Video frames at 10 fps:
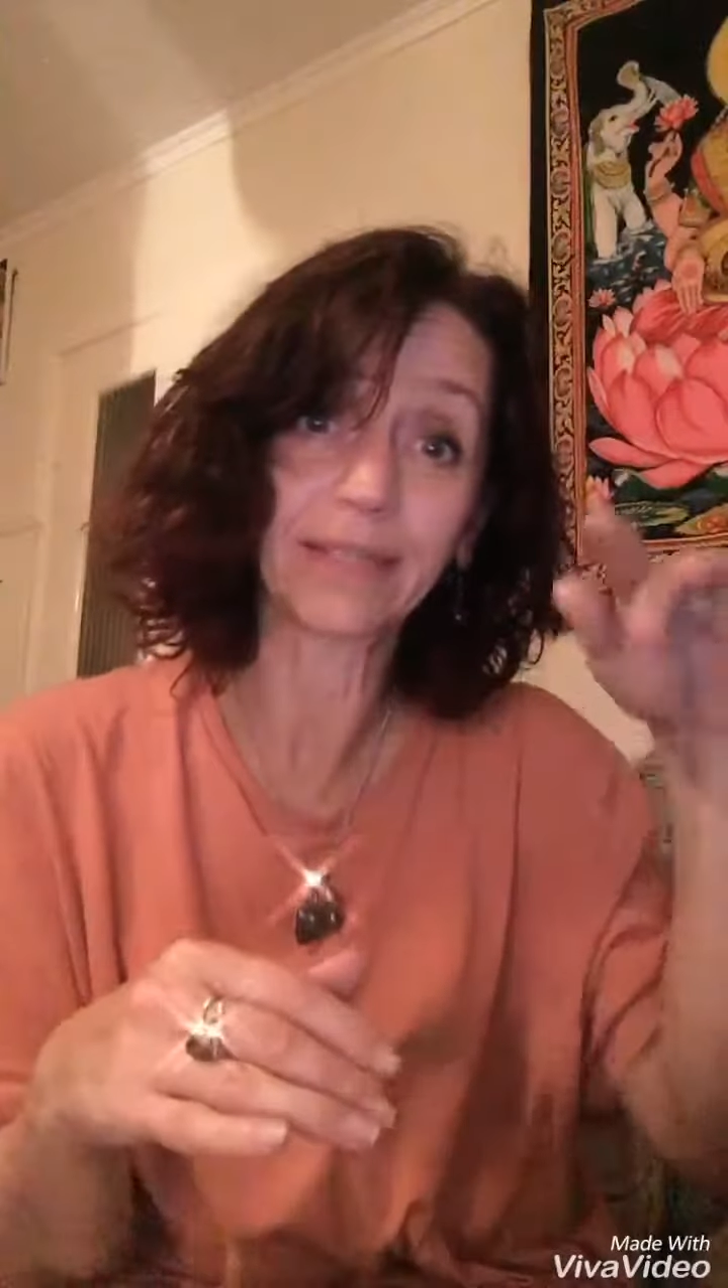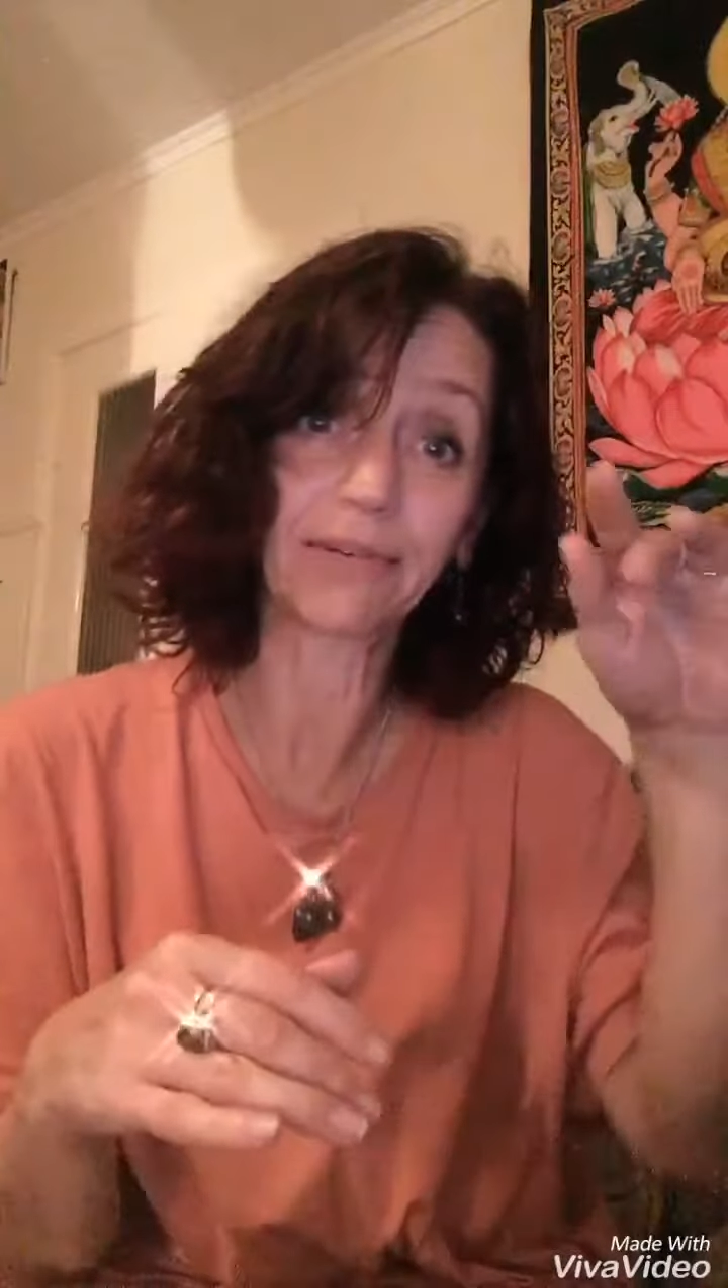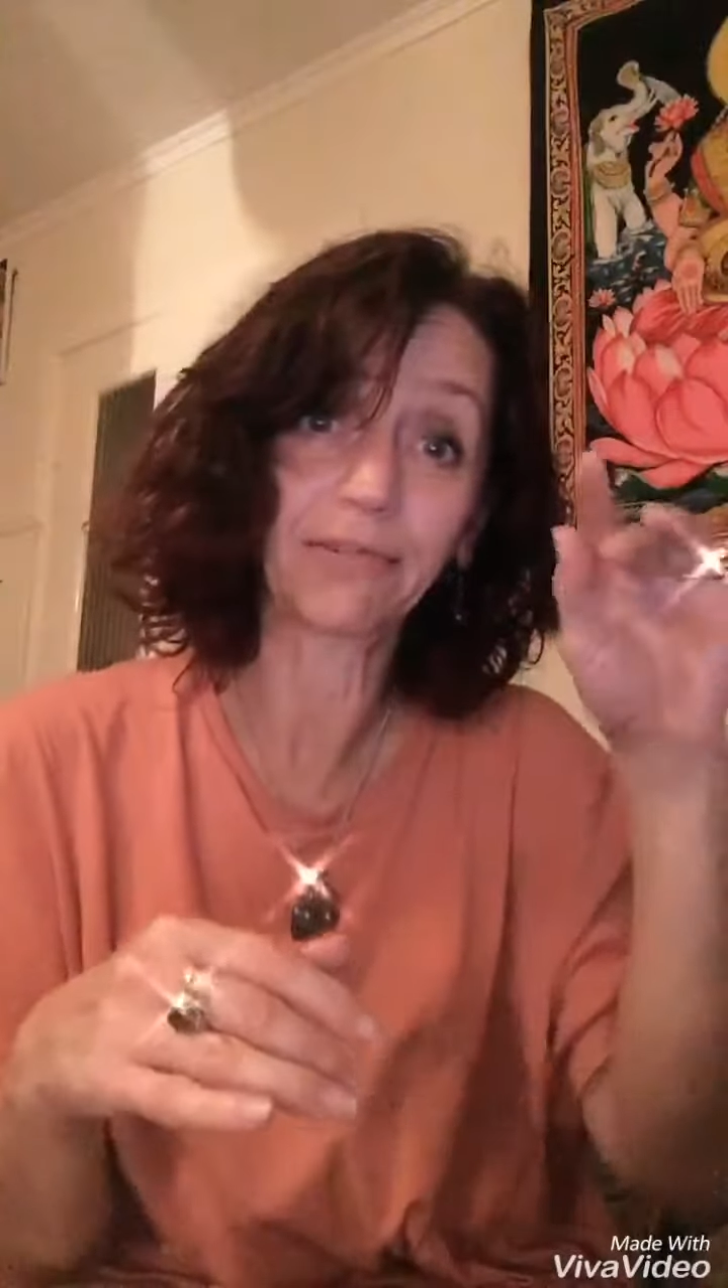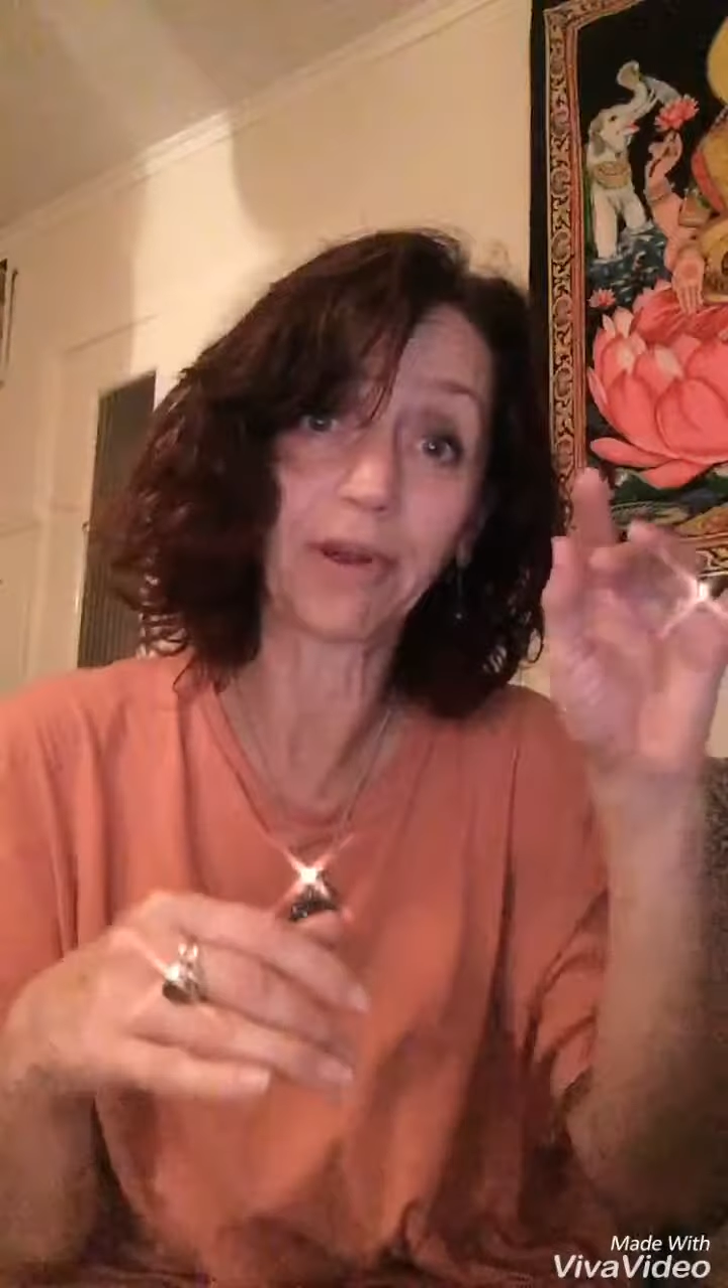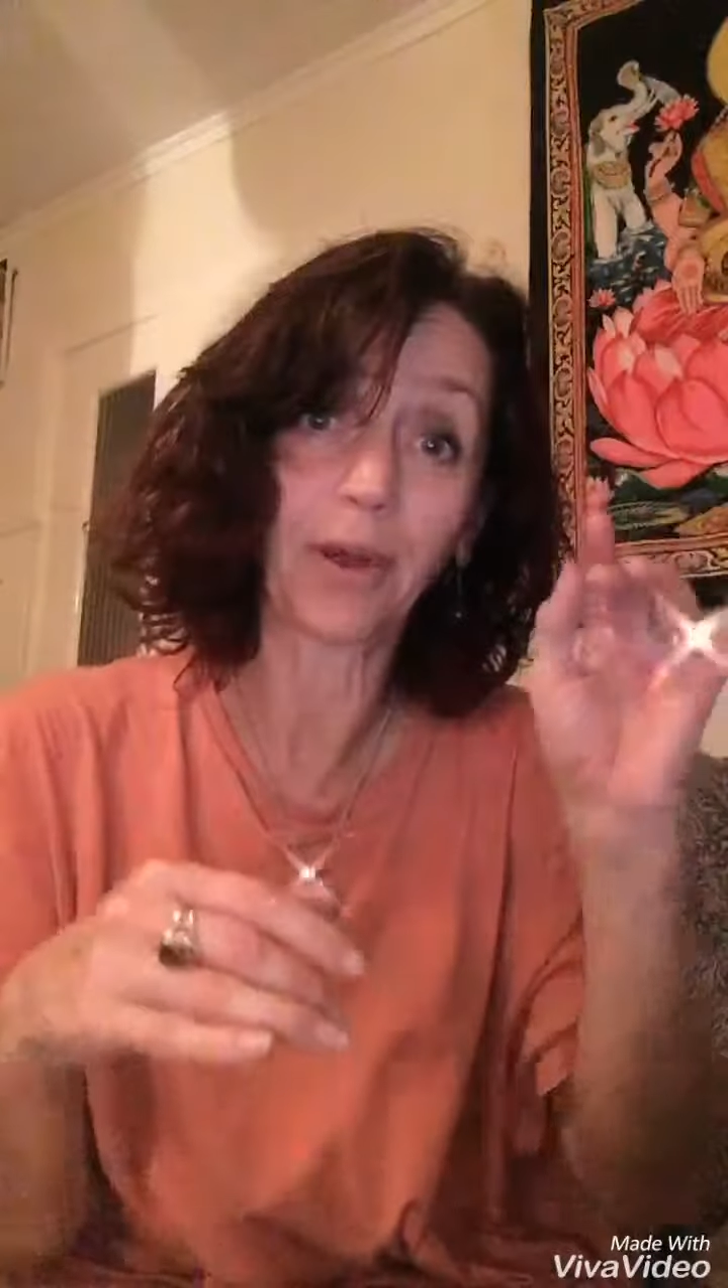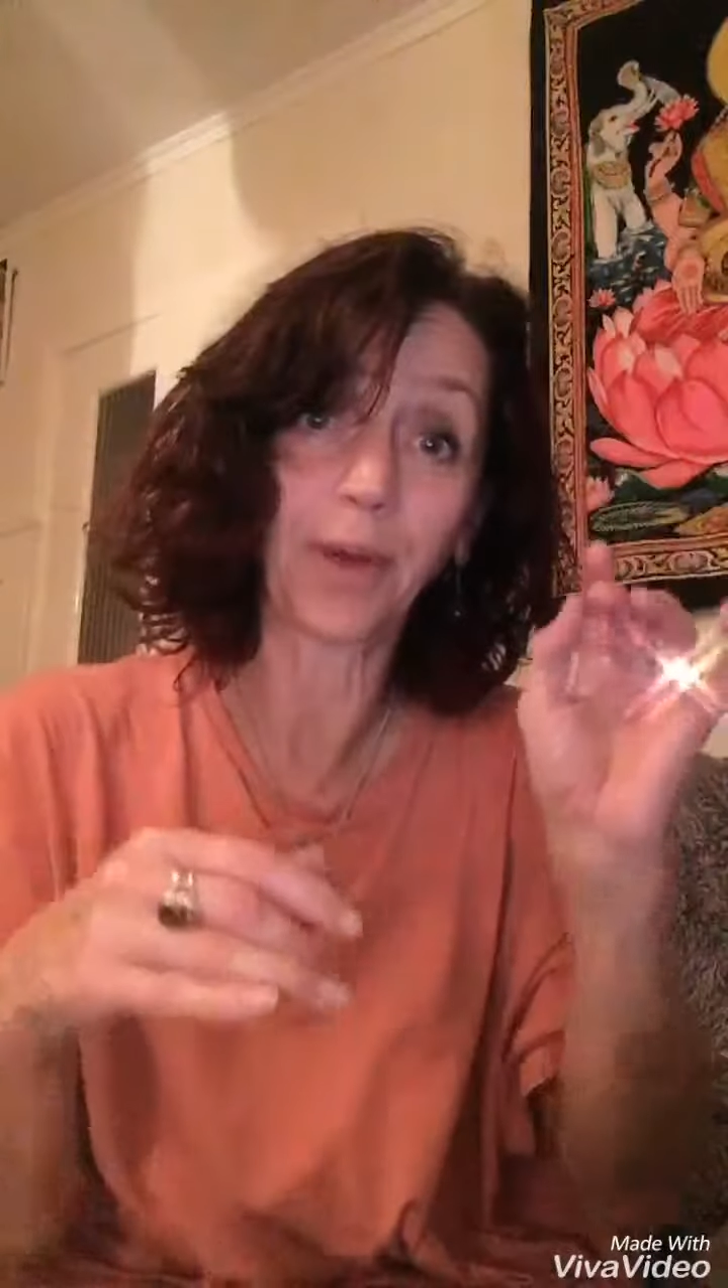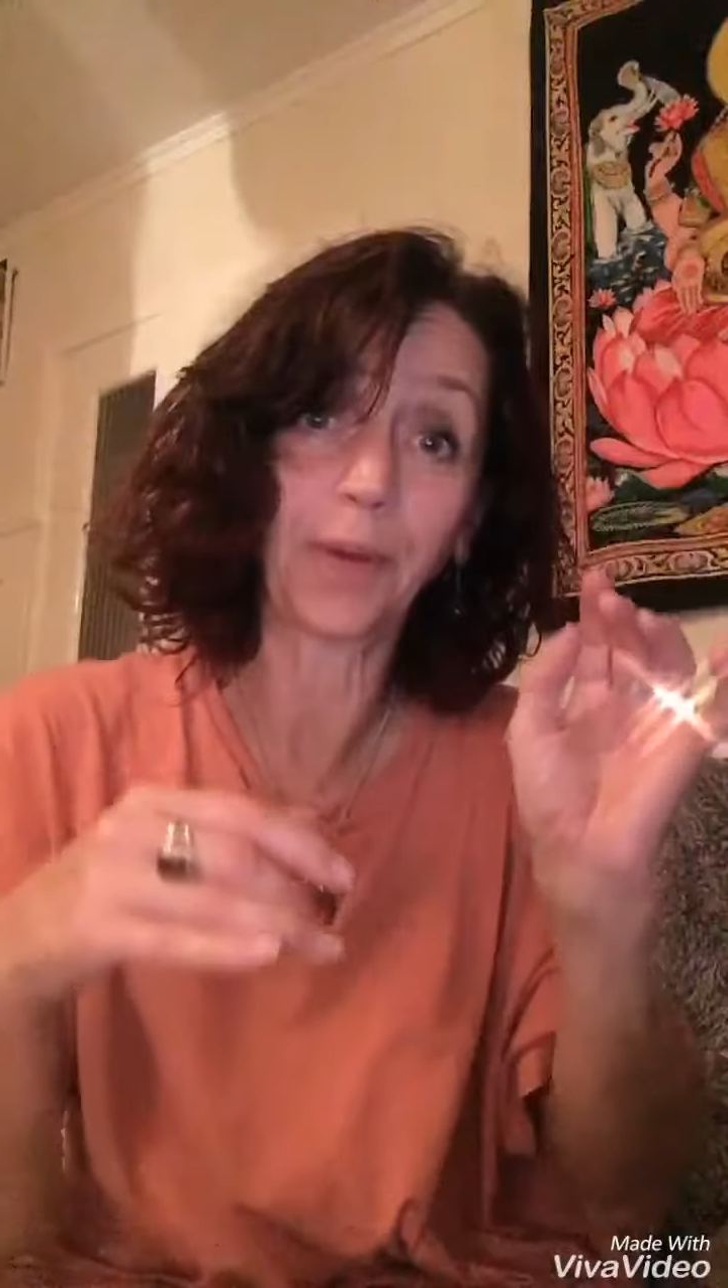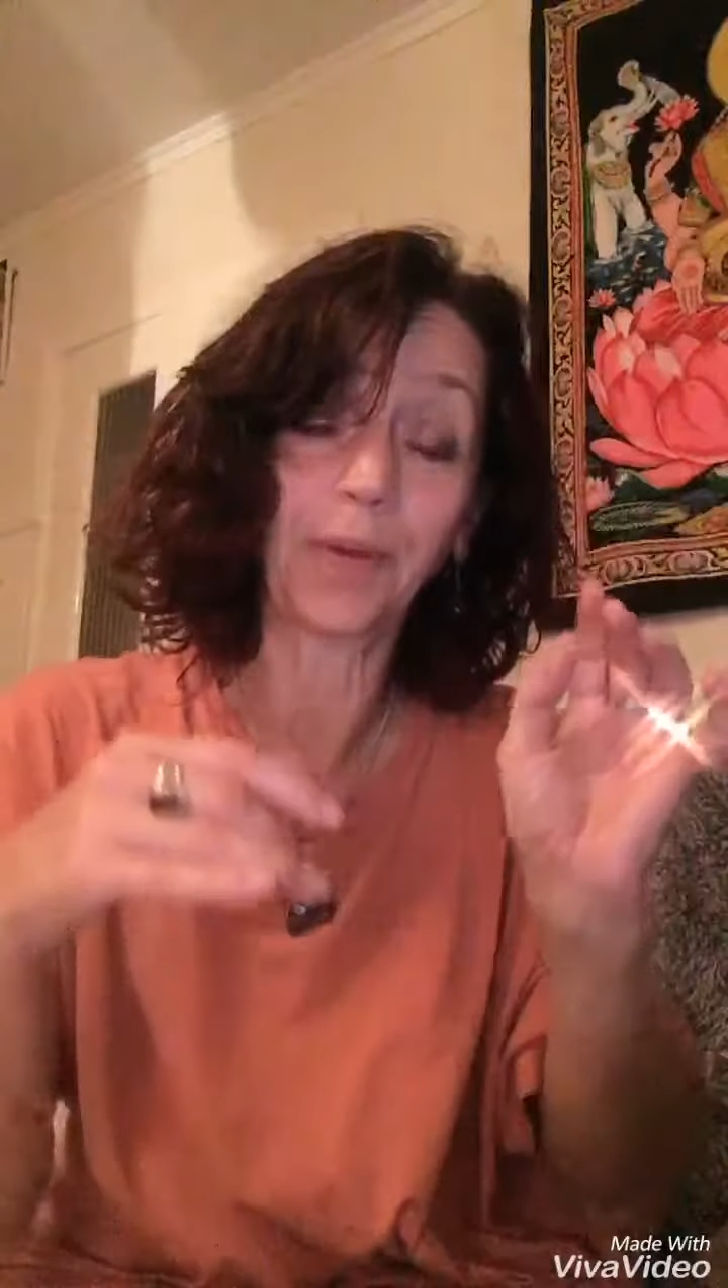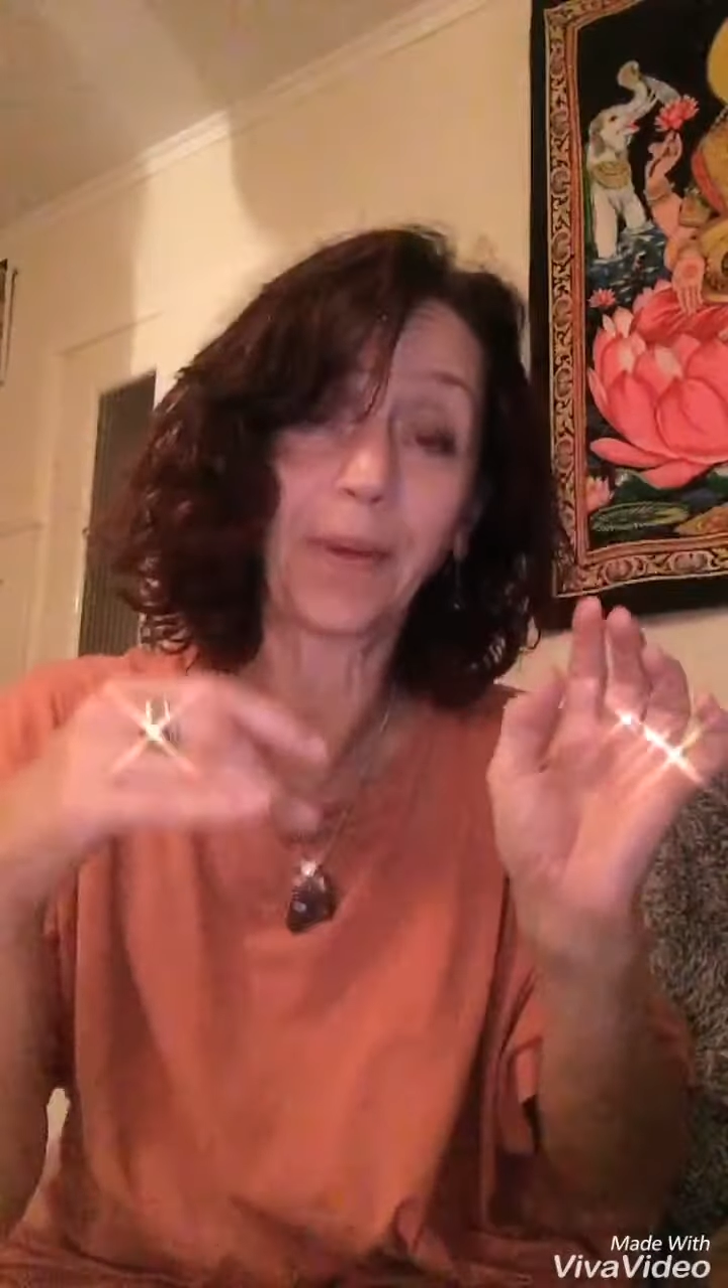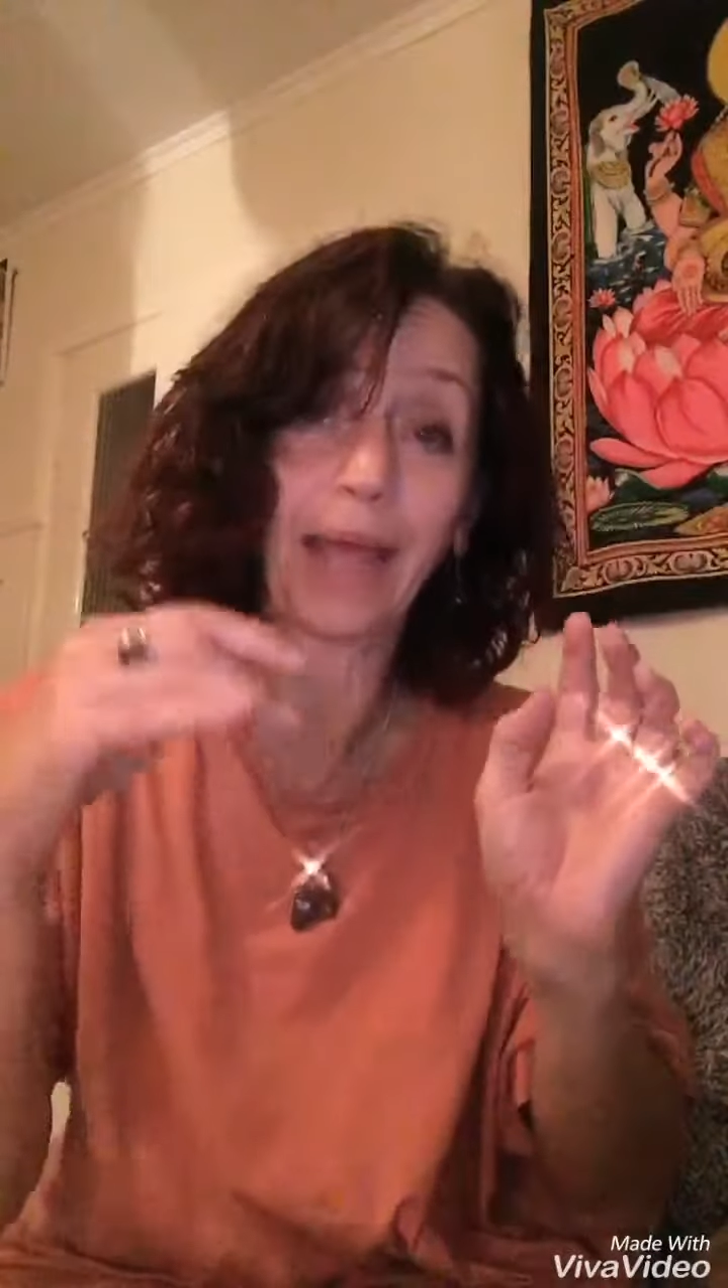
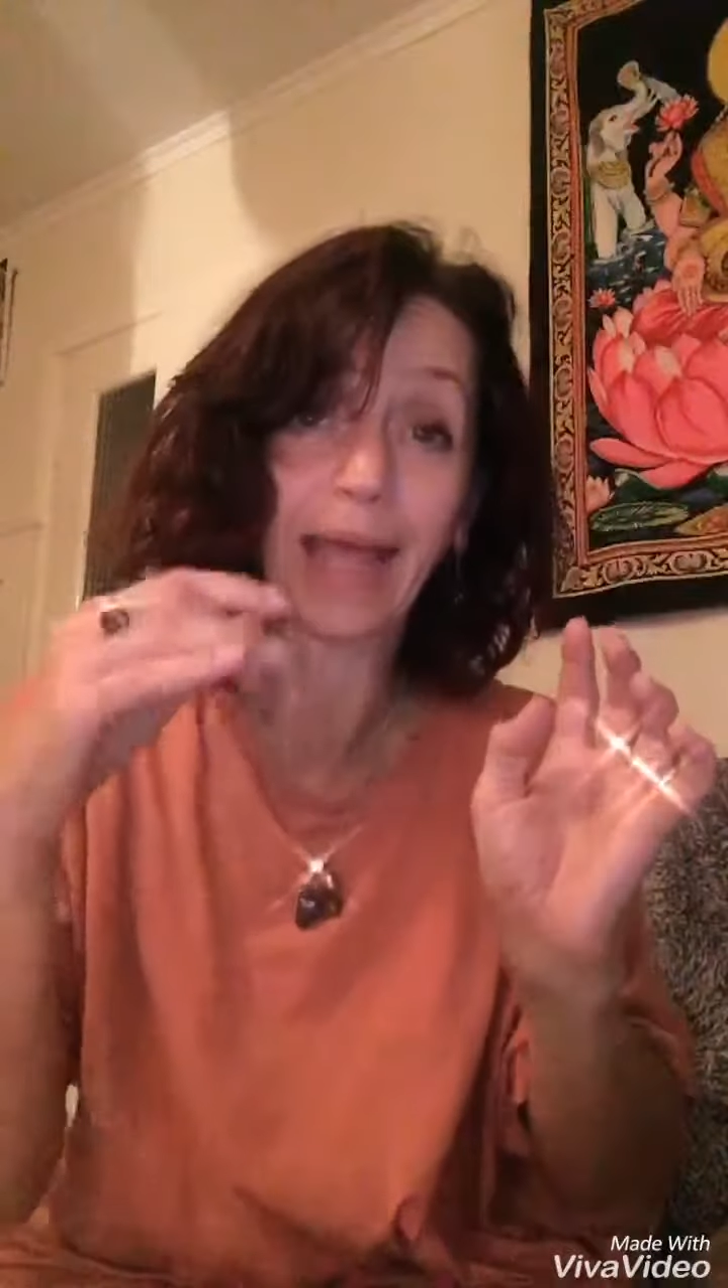grow,